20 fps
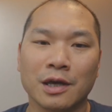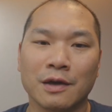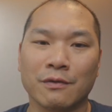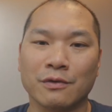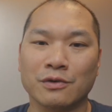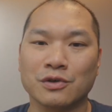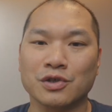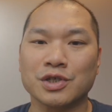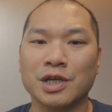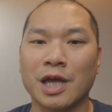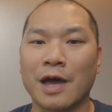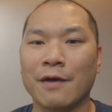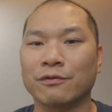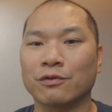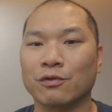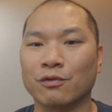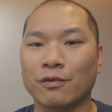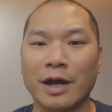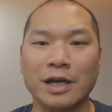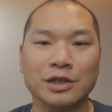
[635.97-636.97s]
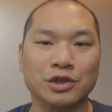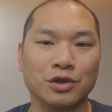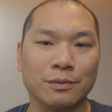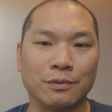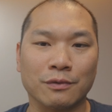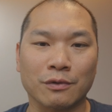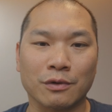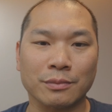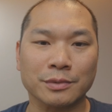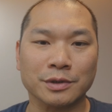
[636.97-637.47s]
if you're just after raster
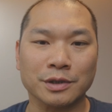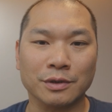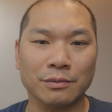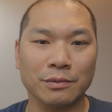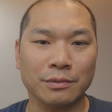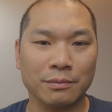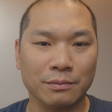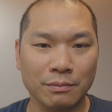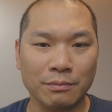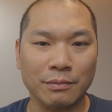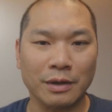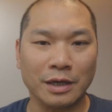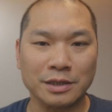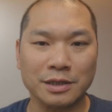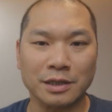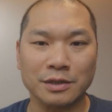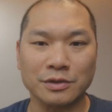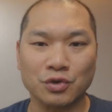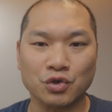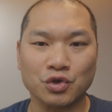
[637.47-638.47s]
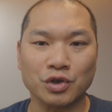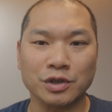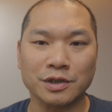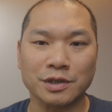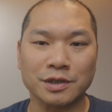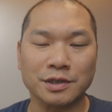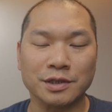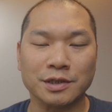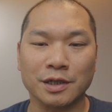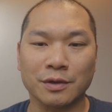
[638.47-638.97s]
performance, it would make sense
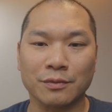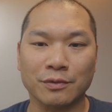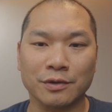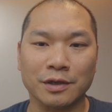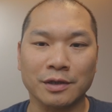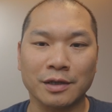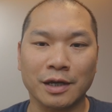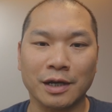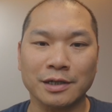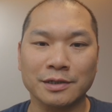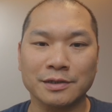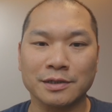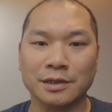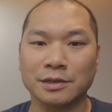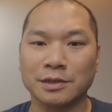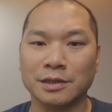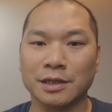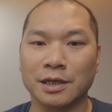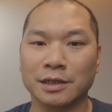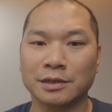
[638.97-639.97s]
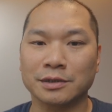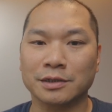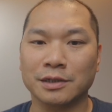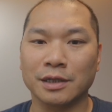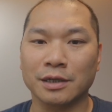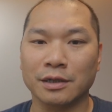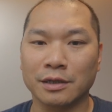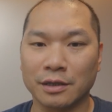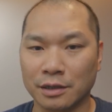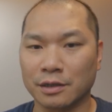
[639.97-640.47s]
just to stick with the 9060
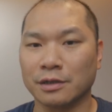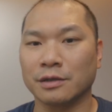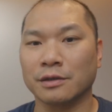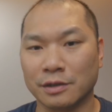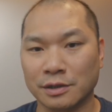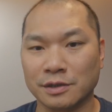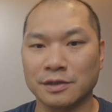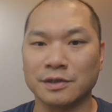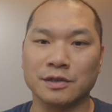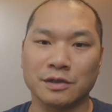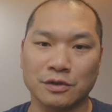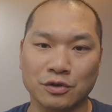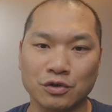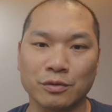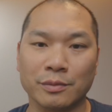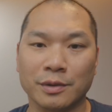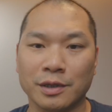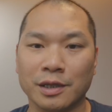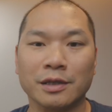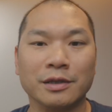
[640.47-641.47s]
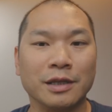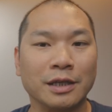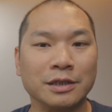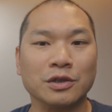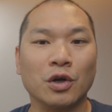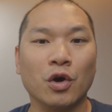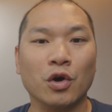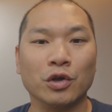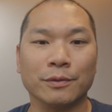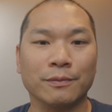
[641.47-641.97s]
XT. And this is assuming that
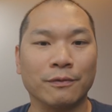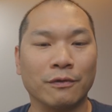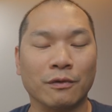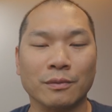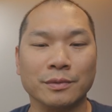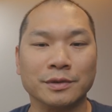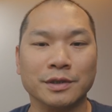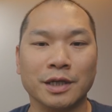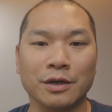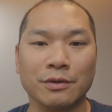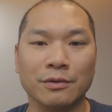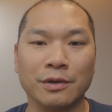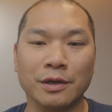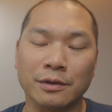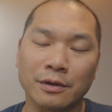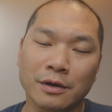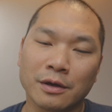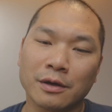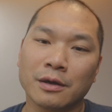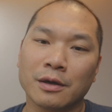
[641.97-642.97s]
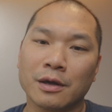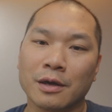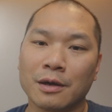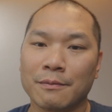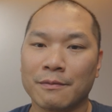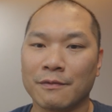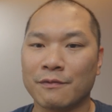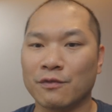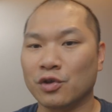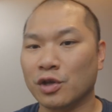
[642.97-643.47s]
that's all the performance that you need.
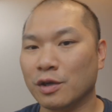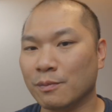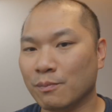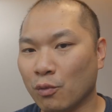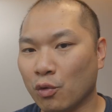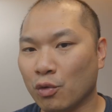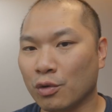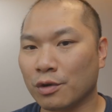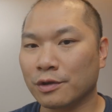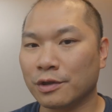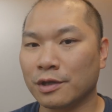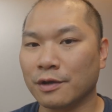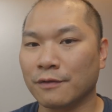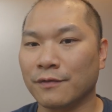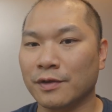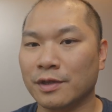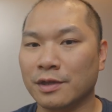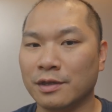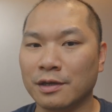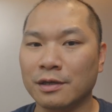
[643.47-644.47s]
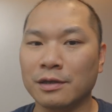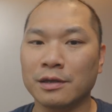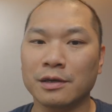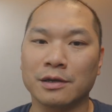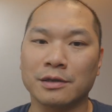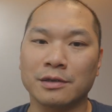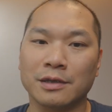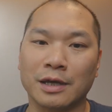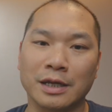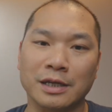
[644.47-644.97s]
If you need more, the
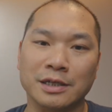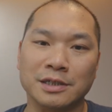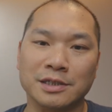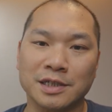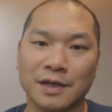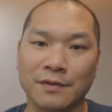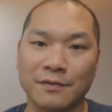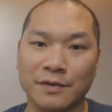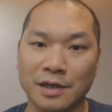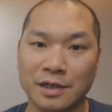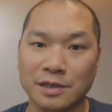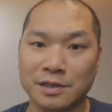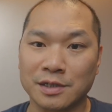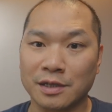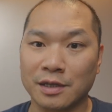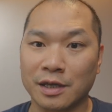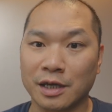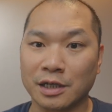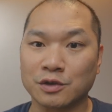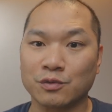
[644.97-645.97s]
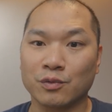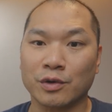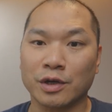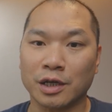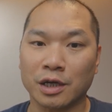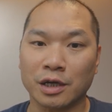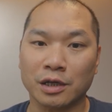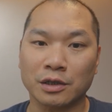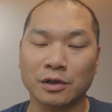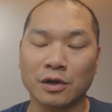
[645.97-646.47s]
vanilla 9070 is the next
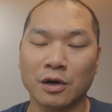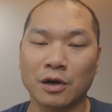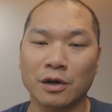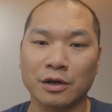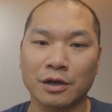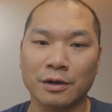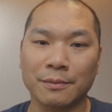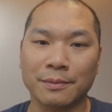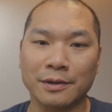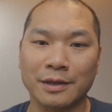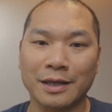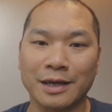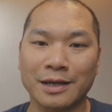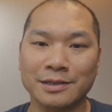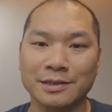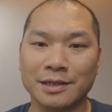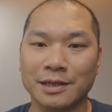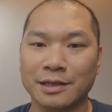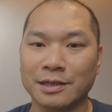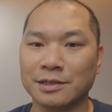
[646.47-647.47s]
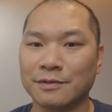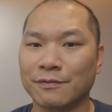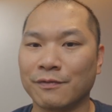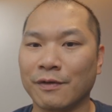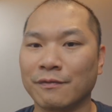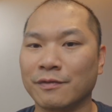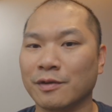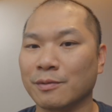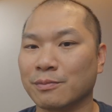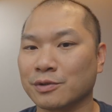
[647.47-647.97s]
Radeon card up, and that is at least
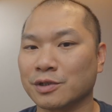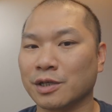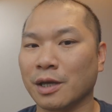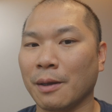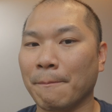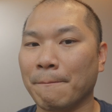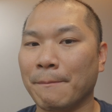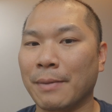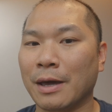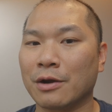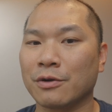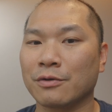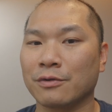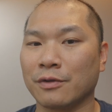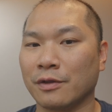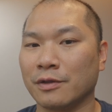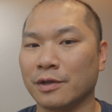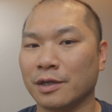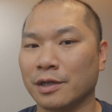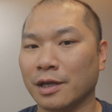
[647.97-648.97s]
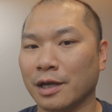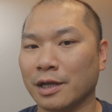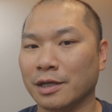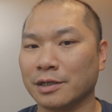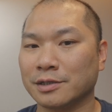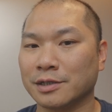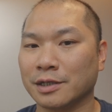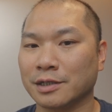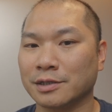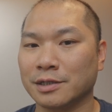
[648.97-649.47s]
50% better than the
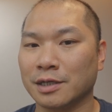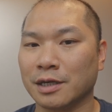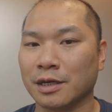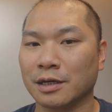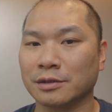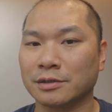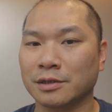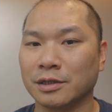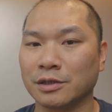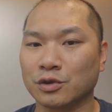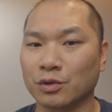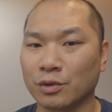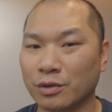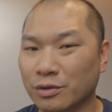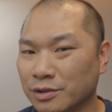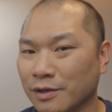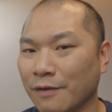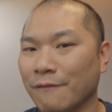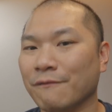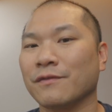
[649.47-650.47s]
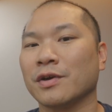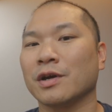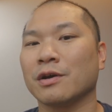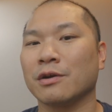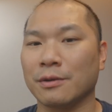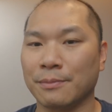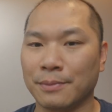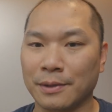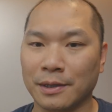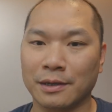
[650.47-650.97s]
9060 XT. So there's a
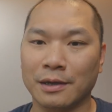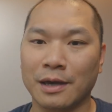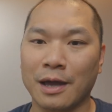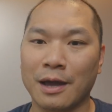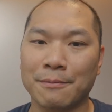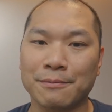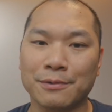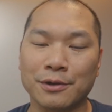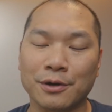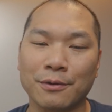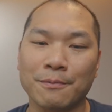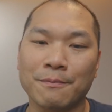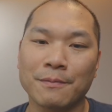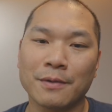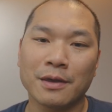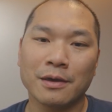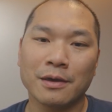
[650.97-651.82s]
very big gap there.